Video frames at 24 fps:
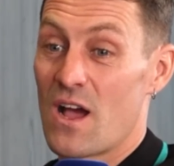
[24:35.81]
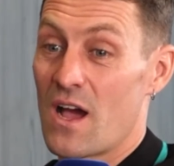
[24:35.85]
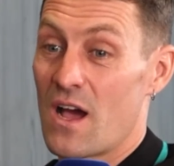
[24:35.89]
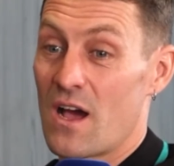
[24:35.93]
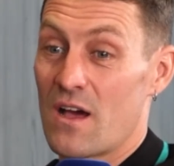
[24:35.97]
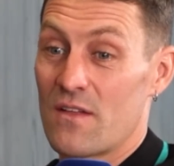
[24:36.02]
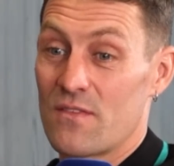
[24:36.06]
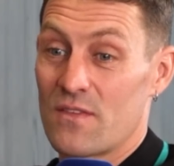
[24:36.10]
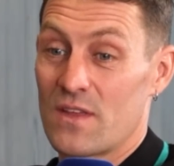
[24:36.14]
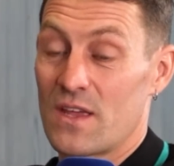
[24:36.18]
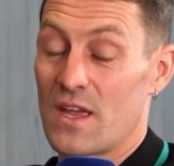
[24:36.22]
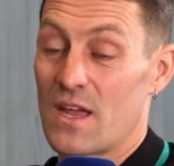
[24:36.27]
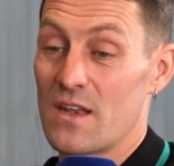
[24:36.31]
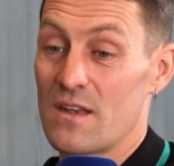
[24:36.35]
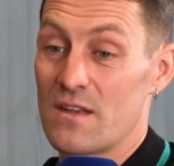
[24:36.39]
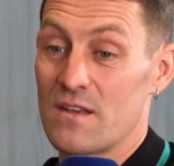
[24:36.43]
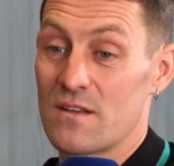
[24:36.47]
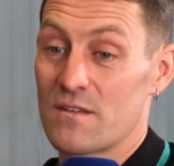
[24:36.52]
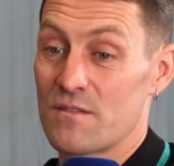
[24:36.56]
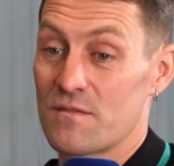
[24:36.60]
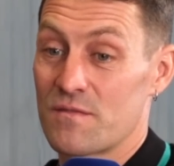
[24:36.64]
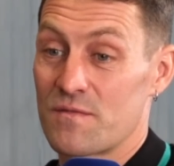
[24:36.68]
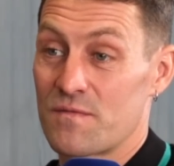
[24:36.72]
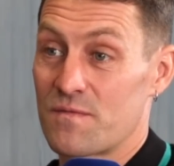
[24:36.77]
at the
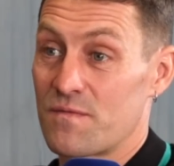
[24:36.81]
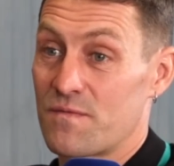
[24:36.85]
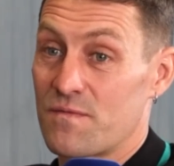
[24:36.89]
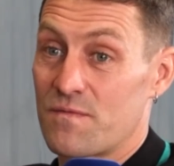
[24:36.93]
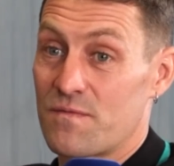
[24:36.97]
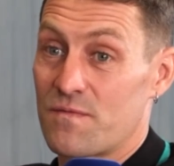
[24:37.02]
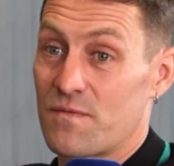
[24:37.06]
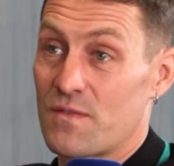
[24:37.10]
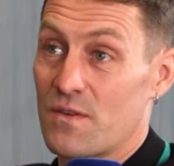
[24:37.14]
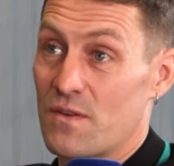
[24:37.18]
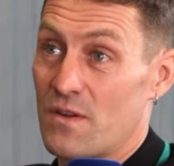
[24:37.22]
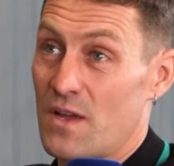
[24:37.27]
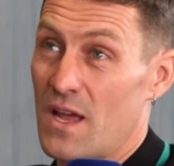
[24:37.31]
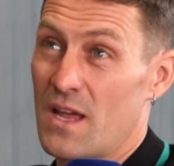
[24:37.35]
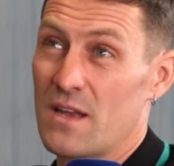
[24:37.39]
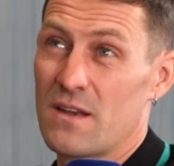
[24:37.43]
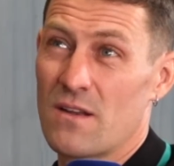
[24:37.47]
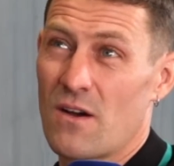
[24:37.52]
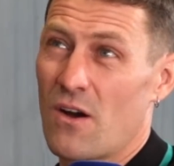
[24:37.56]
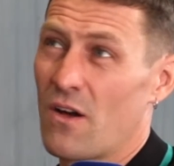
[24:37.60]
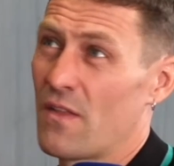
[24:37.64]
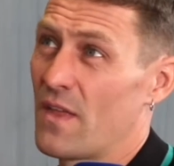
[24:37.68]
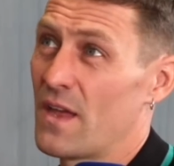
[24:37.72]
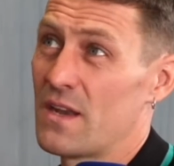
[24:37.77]
end of...
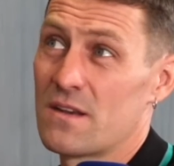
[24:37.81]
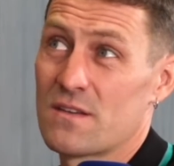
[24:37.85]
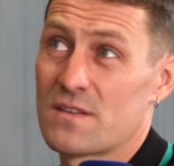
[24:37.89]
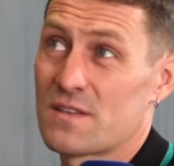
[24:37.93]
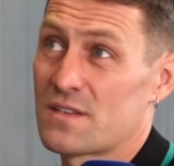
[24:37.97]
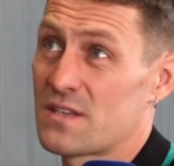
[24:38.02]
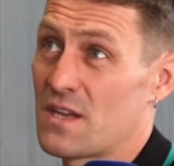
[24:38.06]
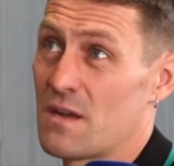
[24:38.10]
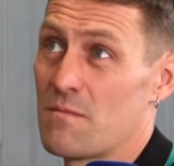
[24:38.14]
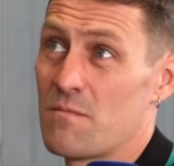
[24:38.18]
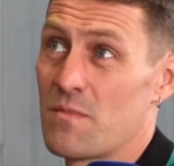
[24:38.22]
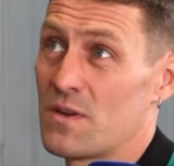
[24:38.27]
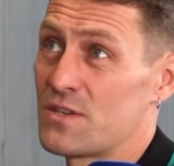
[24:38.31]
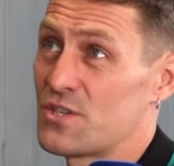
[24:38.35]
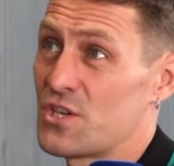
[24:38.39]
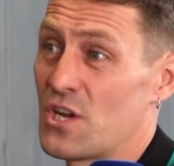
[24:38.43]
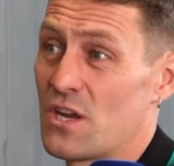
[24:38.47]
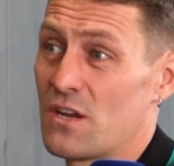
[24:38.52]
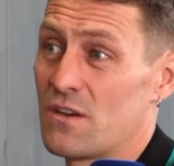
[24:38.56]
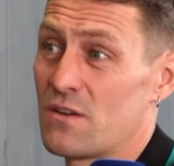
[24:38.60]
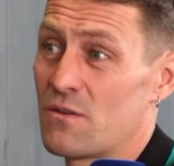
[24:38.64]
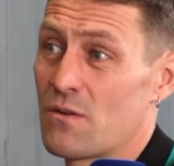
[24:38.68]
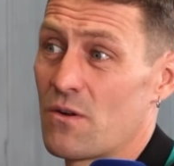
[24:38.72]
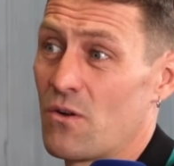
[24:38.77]
the end of December,
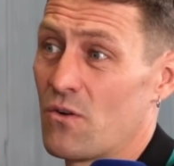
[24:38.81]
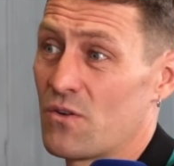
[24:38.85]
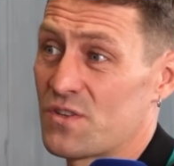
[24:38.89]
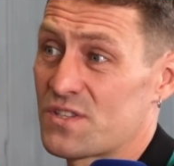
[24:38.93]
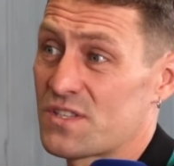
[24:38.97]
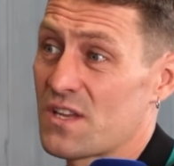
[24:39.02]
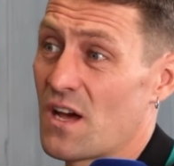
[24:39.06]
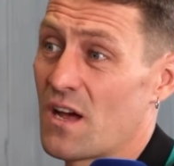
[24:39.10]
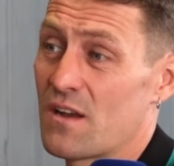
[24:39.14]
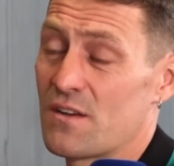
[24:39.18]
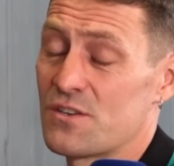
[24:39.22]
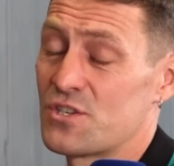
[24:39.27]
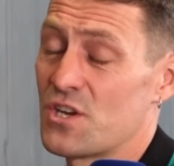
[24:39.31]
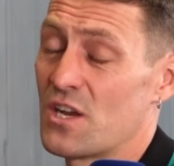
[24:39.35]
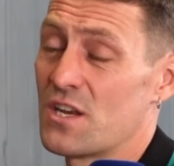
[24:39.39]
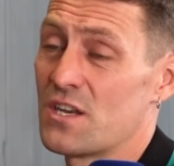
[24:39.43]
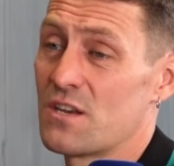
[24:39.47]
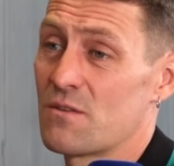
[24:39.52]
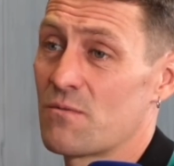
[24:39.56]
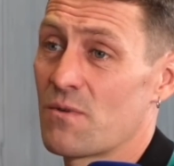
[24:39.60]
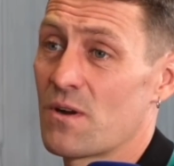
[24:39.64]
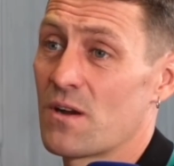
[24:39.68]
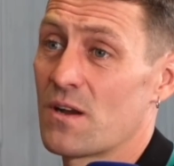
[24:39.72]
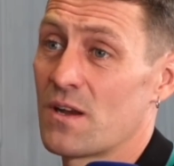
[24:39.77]
January, or start of
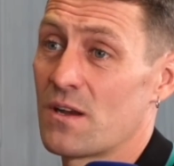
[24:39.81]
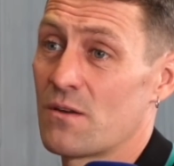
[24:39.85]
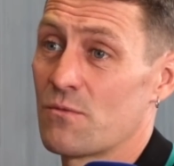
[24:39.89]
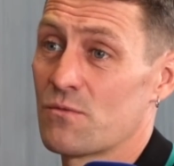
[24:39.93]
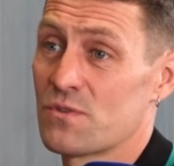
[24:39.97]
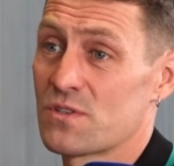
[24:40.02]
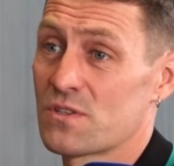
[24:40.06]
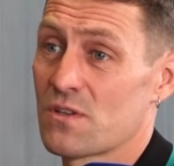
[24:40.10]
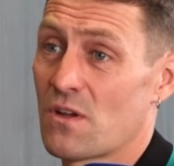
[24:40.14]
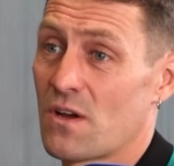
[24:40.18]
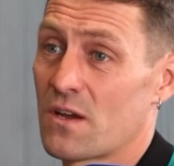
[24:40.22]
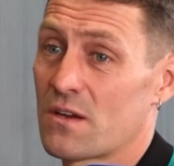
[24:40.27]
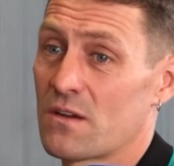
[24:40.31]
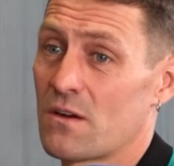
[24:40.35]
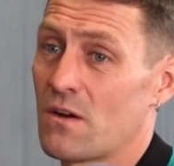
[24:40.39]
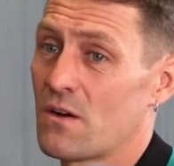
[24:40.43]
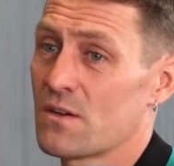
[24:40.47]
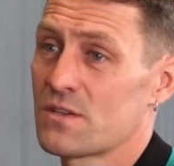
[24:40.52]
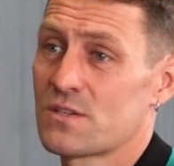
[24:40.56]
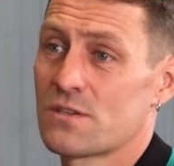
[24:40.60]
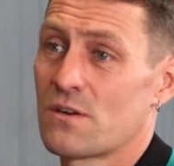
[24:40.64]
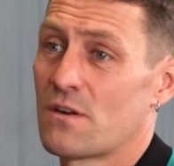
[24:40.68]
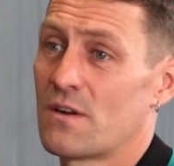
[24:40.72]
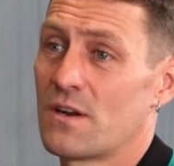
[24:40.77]
January, it was like,
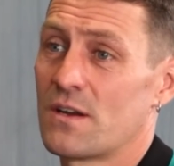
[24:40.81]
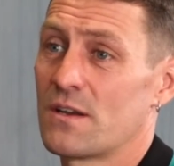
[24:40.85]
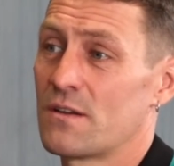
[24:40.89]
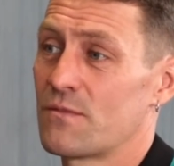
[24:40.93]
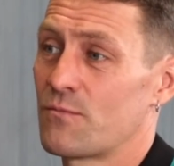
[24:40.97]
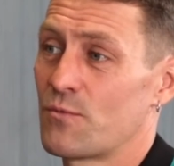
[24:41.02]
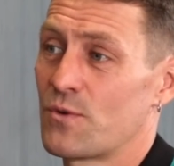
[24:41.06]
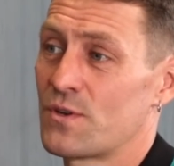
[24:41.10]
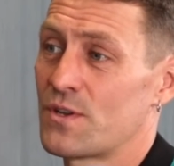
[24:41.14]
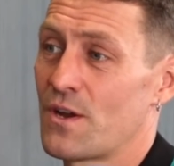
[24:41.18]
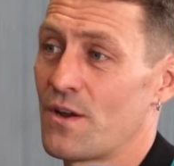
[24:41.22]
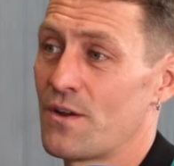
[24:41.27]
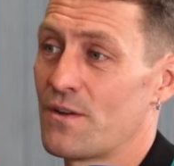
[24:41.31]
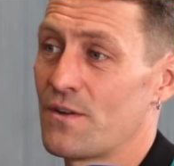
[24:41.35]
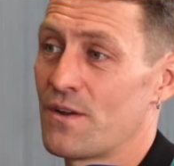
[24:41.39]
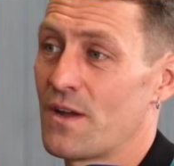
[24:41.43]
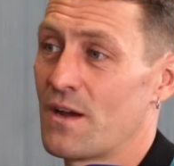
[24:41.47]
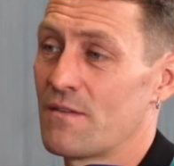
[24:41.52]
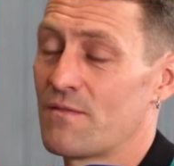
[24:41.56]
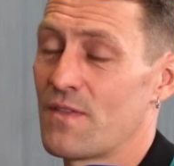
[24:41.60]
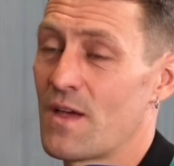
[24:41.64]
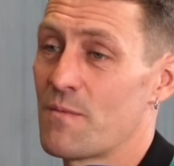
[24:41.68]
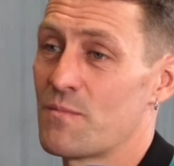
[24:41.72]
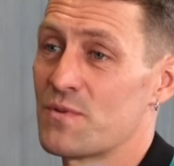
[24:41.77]
"Oh, sorry, we don't
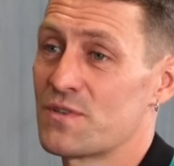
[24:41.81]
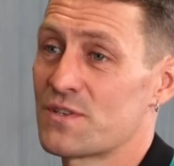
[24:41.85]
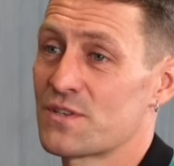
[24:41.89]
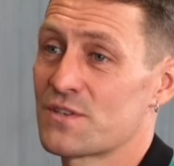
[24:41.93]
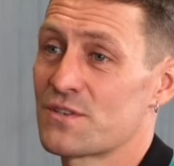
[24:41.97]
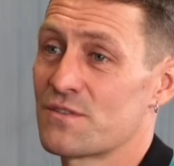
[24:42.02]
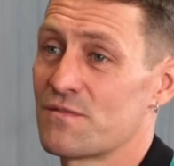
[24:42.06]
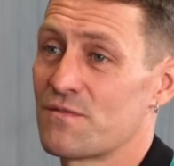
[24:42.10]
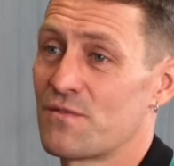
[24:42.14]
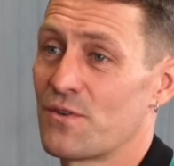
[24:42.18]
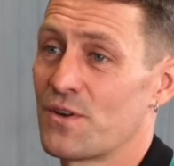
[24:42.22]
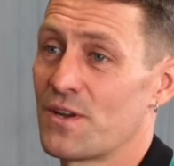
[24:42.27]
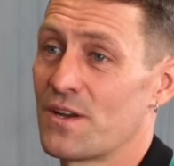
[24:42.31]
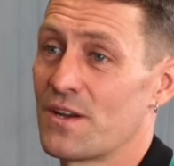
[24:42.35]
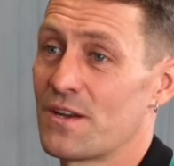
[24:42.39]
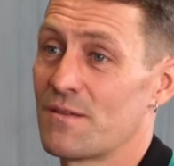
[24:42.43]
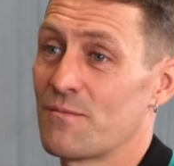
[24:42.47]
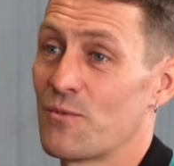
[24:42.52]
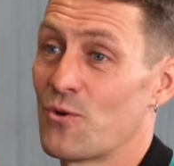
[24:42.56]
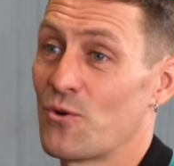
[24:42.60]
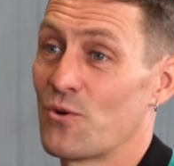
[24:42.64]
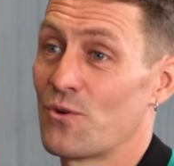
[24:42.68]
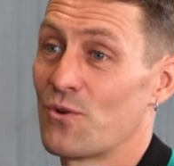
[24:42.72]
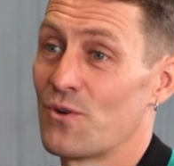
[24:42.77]
have that position for you
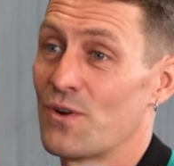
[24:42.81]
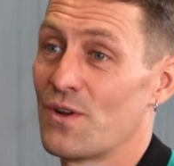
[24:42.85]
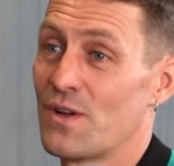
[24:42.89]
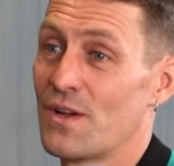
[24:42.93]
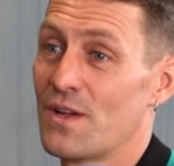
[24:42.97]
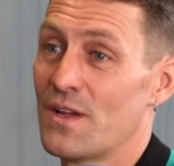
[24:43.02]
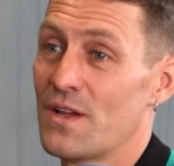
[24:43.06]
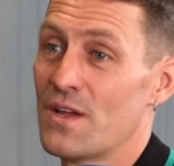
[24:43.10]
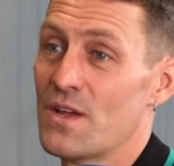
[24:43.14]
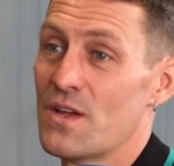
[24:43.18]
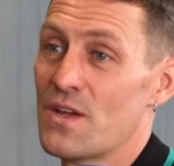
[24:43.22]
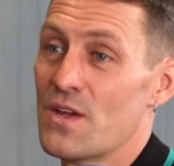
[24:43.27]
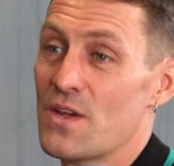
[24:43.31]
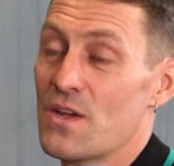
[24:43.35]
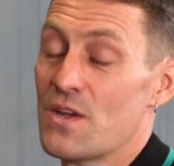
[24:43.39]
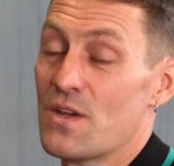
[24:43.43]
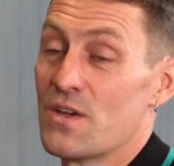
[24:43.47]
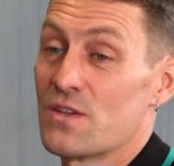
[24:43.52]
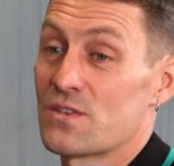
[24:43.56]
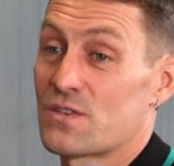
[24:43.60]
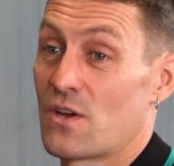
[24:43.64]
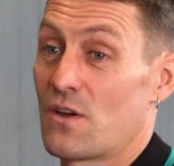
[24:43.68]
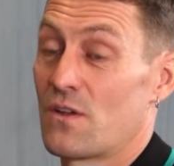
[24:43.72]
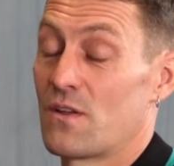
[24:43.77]
anymore."
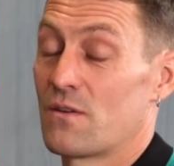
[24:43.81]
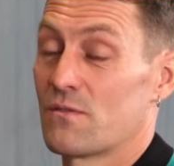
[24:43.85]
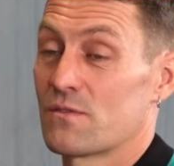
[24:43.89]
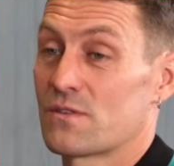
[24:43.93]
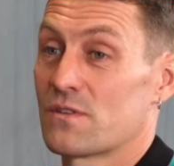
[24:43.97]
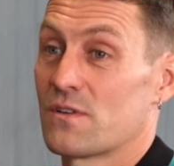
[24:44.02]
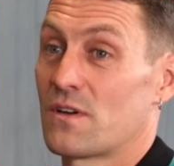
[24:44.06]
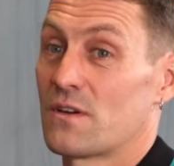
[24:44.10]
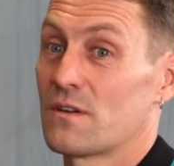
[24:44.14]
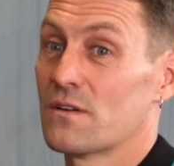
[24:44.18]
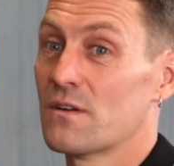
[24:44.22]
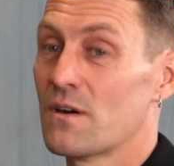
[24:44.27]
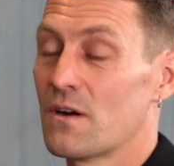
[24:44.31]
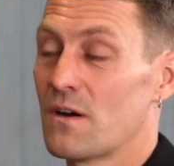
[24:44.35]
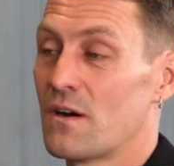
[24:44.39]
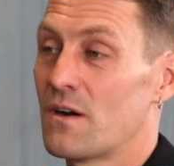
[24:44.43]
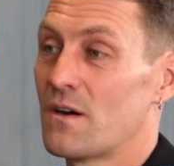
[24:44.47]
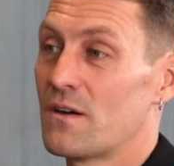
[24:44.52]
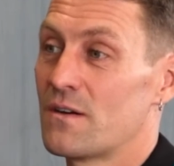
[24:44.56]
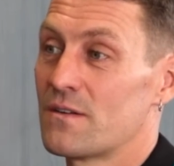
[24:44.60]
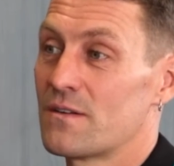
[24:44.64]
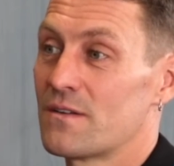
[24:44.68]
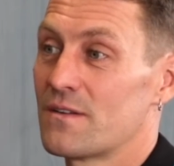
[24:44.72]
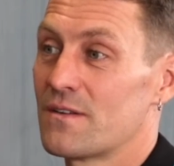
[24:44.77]
So that was like,
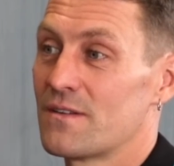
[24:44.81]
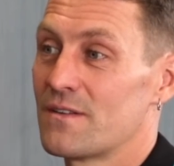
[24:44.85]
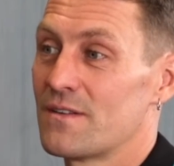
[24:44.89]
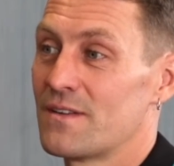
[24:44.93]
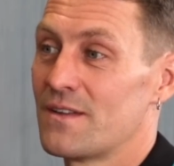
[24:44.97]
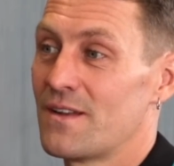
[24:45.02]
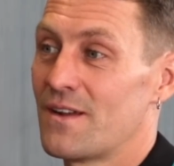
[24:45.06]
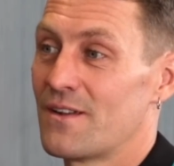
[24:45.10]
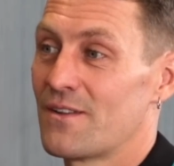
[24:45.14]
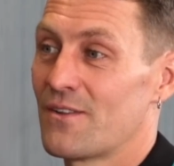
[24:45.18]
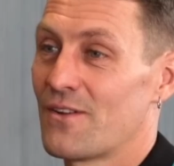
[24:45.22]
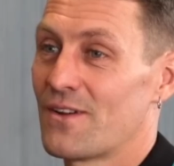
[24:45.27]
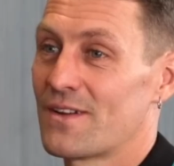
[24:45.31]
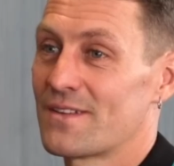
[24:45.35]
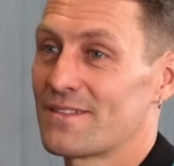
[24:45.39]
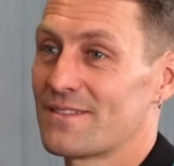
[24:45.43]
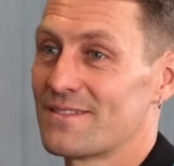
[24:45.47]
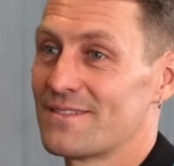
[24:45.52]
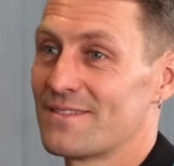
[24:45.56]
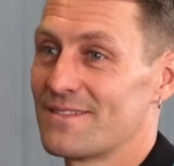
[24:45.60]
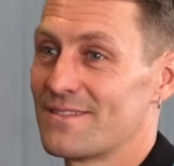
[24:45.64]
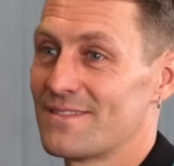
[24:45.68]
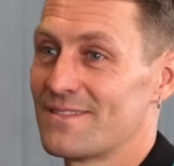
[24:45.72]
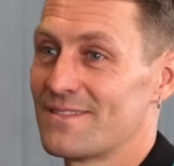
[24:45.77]
oh, you know, like,